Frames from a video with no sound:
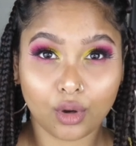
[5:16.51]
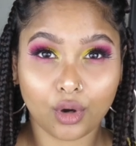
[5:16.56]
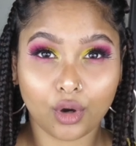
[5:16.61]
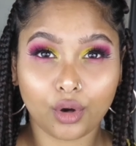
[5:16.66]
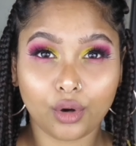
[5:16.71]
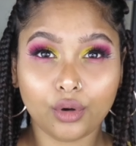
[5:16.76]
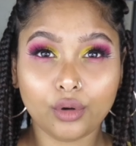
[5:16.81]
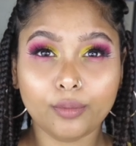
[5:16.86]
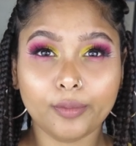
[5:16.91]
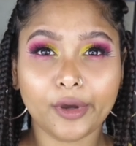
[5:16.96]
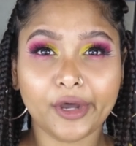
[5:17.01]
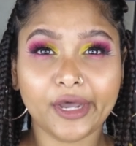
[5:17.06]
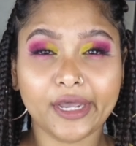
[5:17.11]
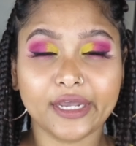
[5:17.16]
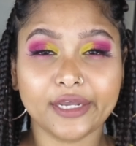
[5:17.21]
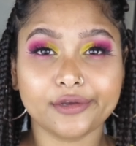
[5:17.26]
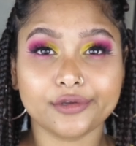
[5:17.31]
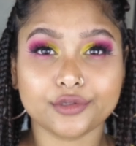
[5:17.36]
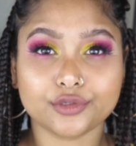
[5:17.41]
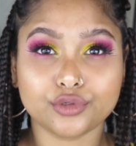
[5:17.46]
Jojoba
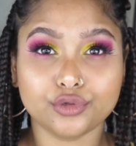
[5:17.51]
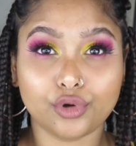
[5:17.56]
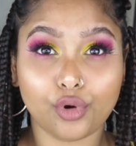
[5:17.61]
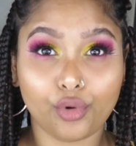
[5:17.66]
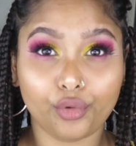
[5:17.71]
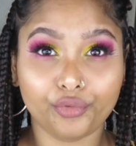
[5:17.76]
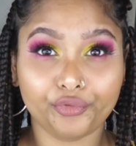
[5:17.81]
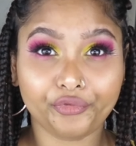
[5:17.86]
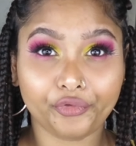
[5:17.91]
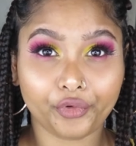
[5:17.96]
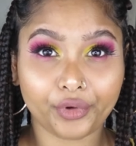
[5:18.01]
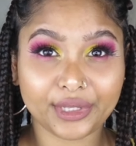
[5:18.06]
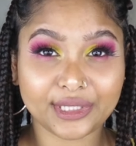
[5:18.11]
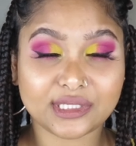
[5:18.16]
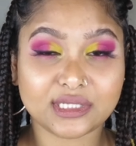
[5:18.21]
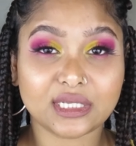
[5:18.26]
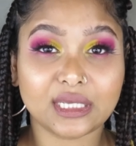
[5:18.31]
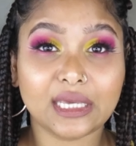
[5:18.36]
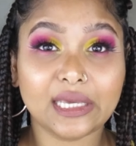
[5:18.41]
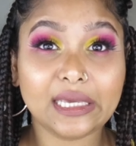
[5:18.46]
is known for
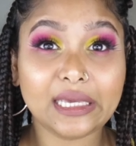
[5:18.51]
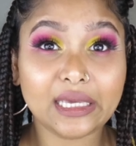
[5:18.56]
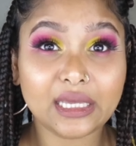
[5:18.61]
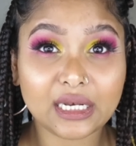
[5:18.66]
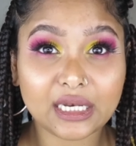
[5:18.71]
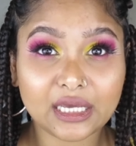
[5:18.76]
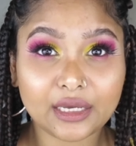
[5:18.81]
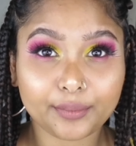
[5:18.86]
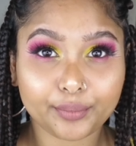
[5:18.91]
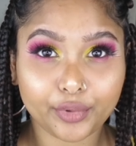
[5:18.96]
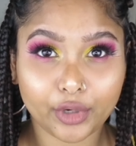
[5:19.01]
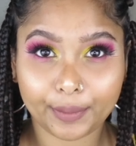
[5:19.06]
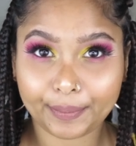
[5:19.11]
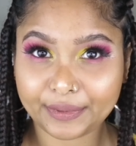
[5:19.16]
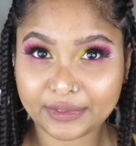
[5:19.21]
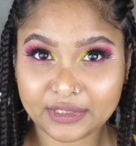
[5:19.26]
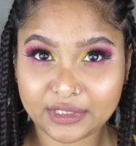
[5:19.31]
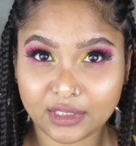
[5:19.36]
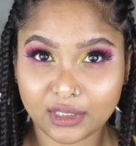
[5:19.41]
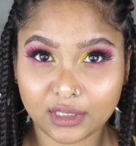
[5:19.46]
its healing
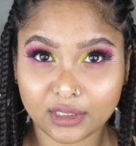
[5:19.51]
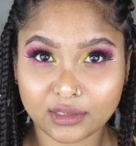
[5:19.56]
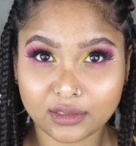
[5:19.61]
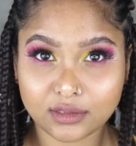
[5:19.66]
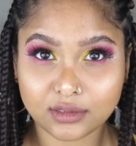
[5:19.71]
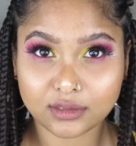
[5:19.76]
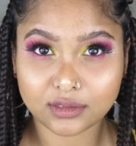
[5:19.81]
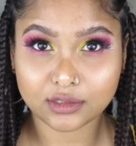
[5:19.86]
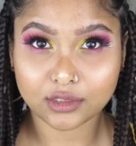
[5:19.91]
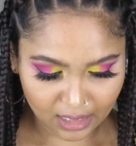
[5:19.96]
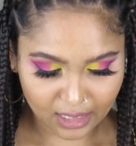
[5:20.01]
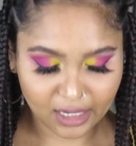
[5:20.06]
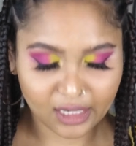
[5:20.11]
properties.